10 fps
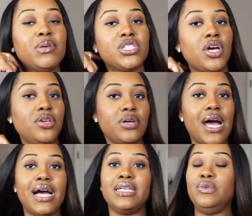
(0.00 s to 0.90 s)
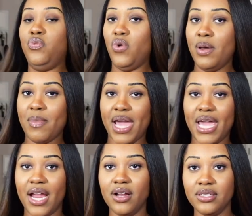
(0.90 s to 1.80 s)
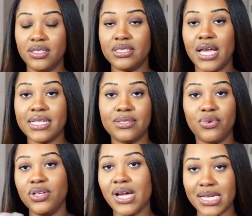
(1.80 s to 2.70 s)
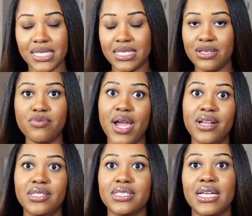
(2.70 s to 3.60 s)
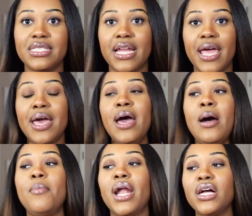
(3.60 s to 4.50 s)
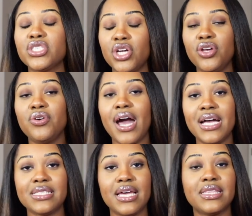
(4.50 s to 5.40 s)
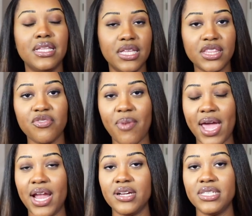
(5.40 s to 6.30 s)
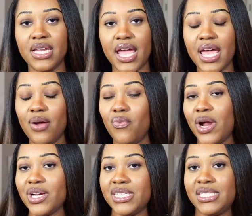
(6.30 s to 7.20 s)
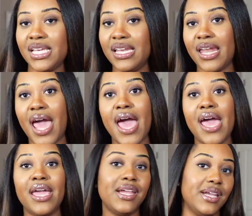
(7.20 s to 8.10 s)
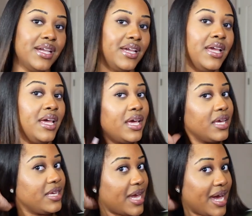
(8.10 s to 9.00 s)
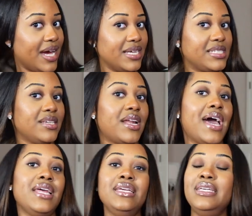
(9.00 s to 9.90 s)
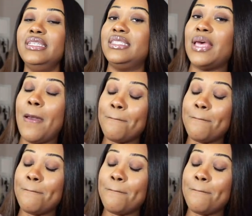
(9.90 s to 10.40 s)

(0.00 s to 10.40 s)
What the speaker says: going to show you guys what my hair looks like. Well, you guys can see what my hair looks like today. But I'll show you guys like the length of my hair today, where it's sitting at. And yeah, so that is